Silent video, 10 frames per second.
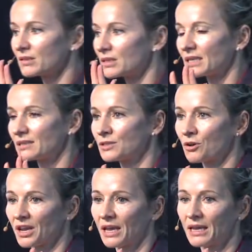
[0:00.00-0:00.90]
It's not
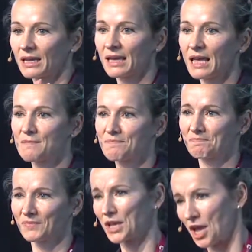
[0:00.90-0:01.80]
I'm
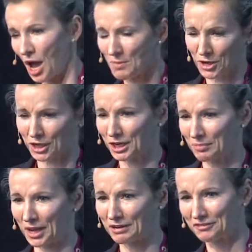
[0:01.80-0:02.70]
not getting
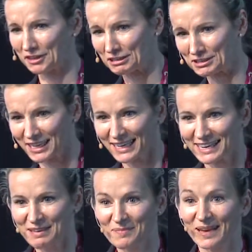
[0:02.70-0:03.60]
paid for this,
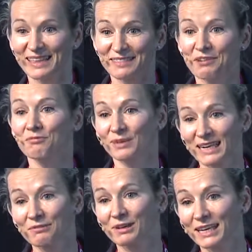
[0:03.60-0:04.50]
but they're
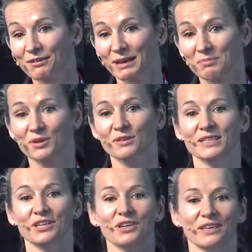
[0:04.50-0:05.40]
really, really great, because then
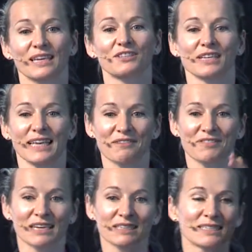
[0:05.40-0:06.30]
you can actually have an
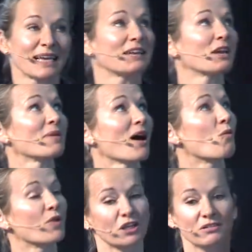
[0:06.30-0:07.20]
understanding about
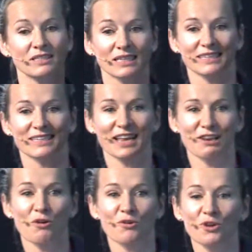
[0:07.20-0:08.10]
where you sit
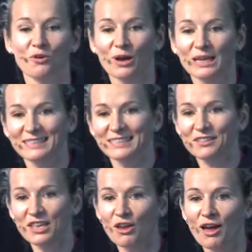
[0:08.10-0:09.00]
along
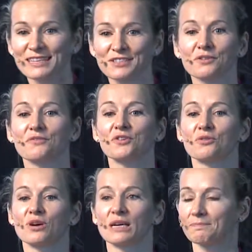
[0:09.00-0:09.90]
the lines of
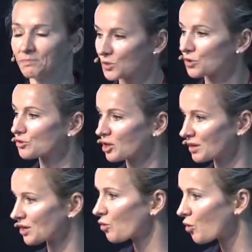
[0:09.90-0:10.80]
your
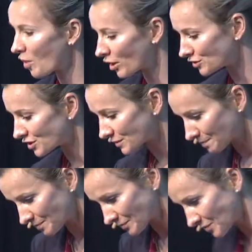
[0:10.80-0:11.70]
dominant hormones.
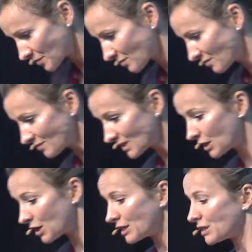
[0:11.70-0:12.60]

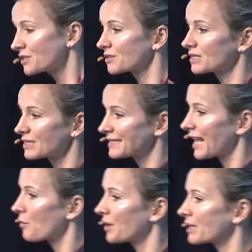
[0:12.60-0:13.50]
So this is
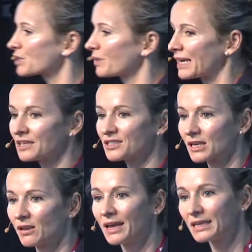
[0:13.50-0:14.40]
how we explain it to
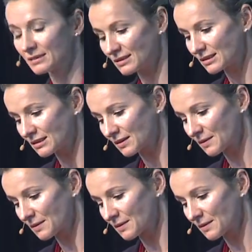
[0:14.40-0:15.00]
clients.